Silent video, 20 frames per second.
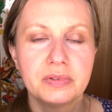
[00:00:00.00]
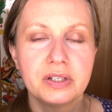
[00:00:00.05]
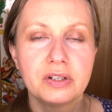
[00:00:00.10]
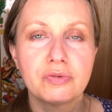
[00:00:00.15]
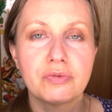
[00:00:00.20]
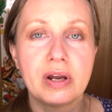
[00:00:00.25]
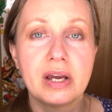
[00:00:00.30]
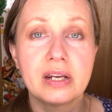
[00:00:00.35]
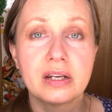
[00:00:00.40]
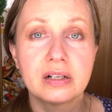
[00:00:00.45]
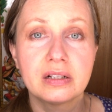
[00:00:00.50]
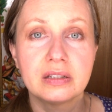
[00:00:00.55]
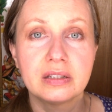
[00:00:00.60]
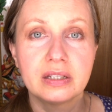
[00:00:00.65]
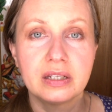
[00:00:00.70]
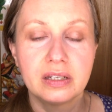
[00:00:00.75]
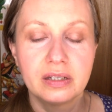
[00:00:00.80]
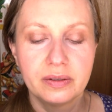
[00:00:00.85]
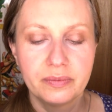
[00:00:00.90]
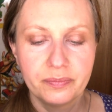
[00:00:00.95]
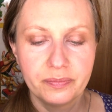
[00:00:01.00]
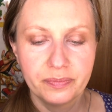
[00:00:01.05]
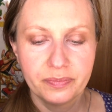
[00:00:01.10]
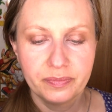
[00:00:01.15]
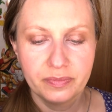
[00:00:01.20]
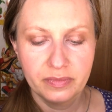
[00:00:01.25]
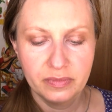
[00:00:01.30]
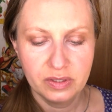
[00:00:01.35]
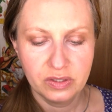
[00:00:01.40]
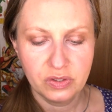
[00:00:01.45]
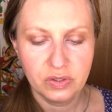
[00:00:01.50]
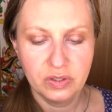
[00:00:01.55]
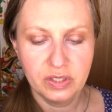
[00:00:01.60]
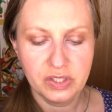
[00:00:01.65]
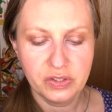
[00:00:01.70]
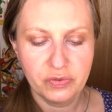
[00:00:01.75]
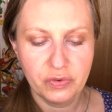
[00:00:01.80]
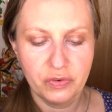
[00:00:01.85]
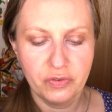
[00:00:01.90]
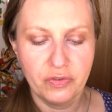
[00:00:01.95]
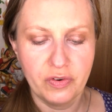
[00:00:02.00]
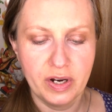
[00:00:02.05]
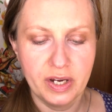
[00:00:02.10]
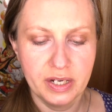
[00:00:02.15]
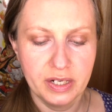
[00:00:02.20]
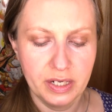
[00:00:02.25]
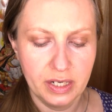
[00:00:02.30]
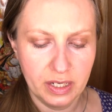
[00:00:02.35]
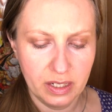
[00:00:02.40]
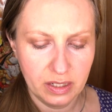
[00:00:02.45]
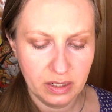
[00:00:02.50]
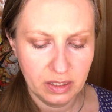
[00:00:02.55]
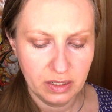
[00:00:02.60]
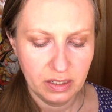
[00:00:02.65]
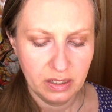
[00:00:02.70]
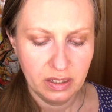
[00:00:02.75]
erratically. So that's for Friday.